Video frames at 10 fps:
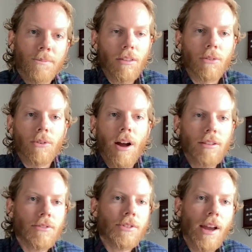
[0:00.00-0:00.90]
The
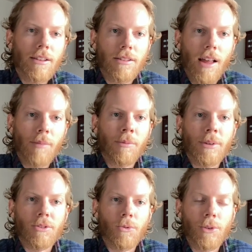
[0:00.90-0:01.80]
Rise of Silas Lapham,
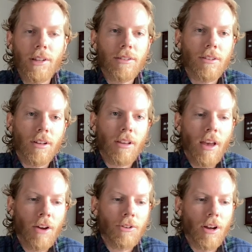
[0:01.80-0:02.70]
it's a realistic
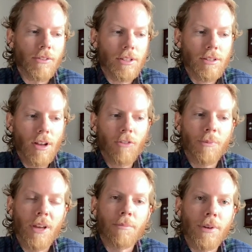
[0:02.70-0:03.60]
account of a
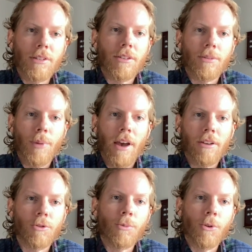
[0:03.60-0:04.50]
self-made
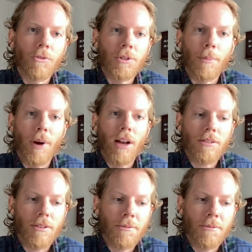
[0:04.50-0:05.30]
businessman who moves to Boston.